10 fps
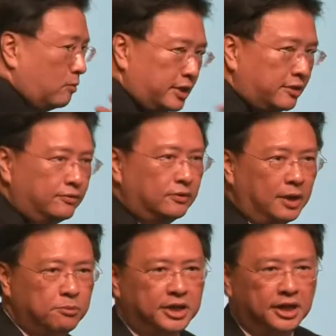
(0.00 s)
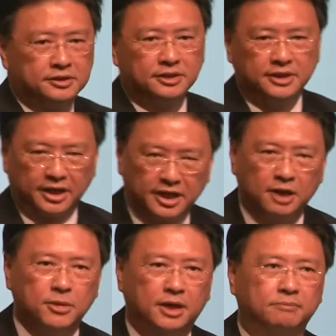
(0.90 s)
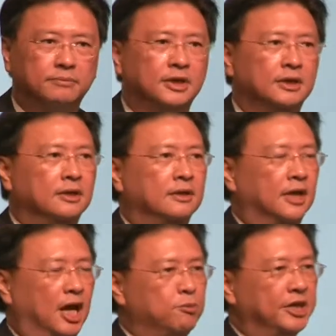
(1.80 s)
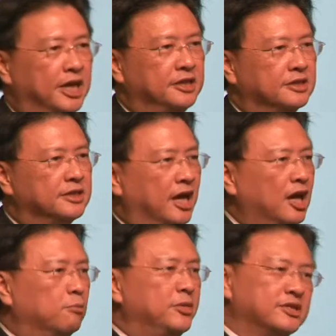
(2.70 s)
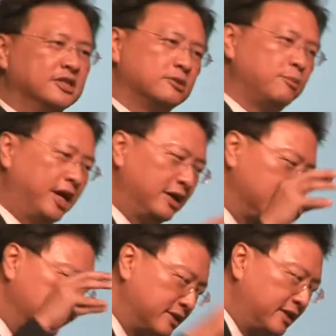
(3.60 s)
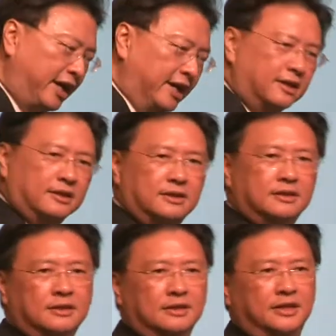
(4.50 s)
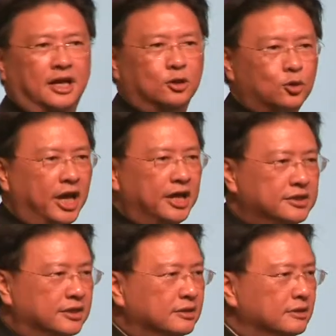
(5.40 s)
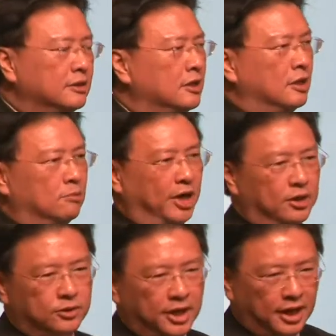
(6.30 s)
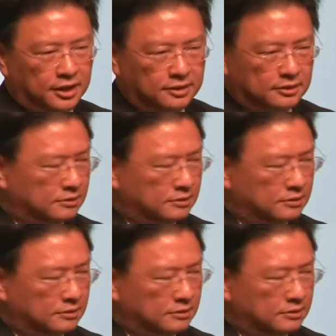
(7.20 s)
wonderful applications that came up, applications that help businessmen cite their location by looking at